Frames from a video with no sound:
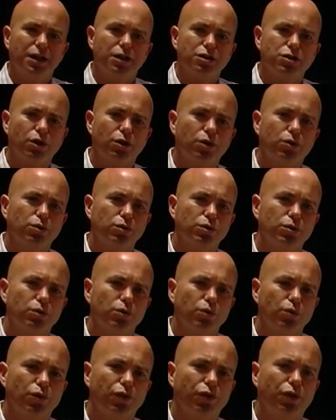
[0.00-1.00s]
So
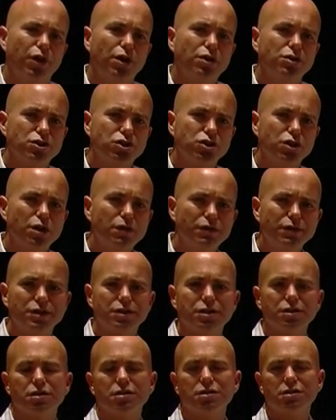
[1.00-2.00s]
their
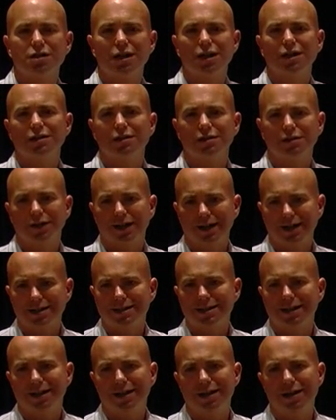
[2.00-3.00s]
services tend to, like I
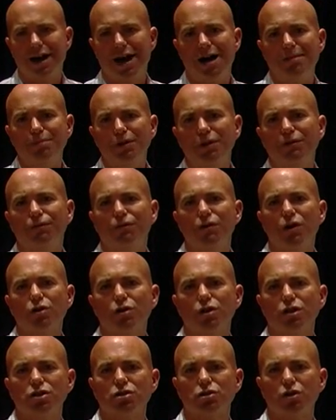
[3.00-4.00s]
said, not be
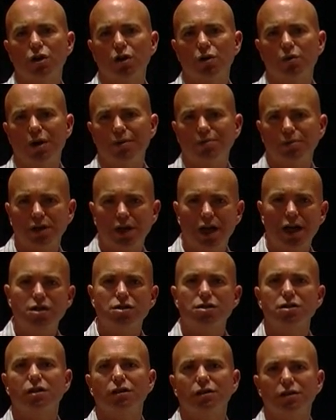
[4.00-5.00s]
focused on
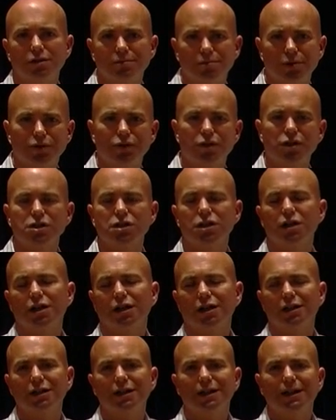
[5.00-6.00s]
replication and thin
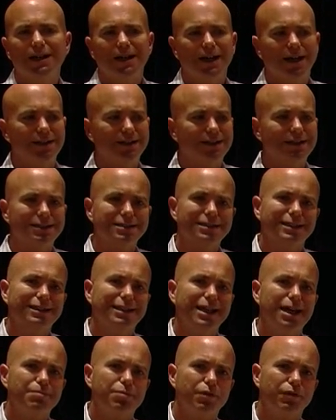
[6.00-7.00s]
provisioning and things like
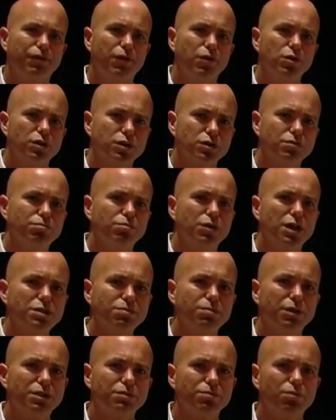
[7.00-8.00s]
that, but focus much,
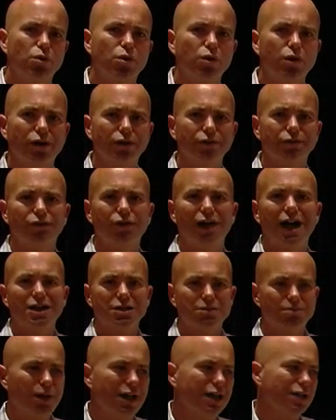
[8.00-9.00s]
much more on
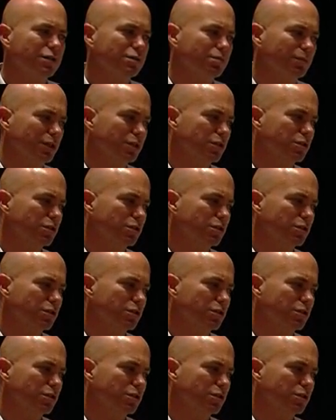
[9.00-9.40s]
flash management.